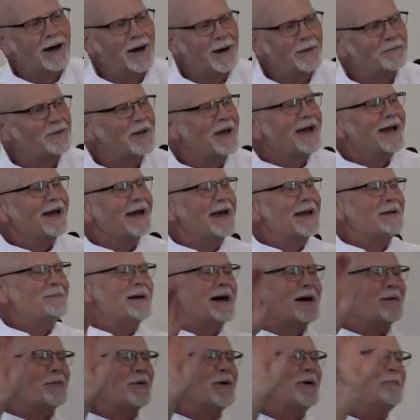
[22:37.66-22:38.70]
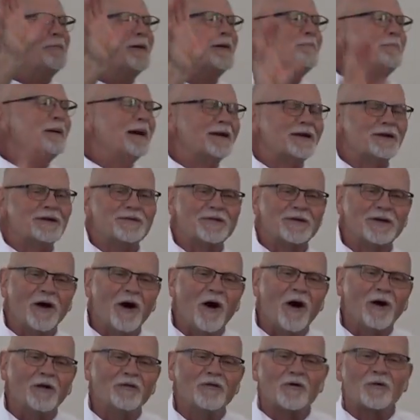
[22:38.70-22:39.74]
Amen. We'll be better than
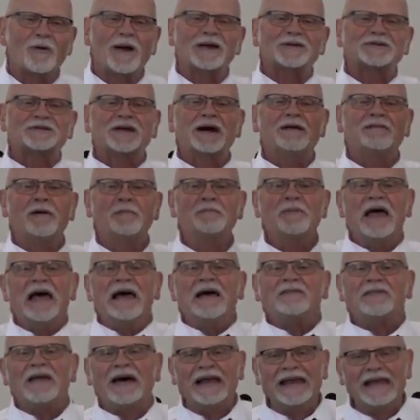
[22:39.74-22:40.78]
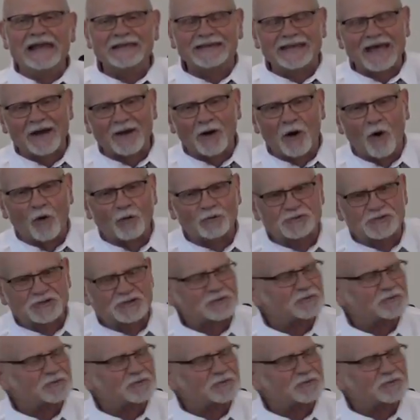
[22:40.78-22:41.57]
all the rest of them that eat that old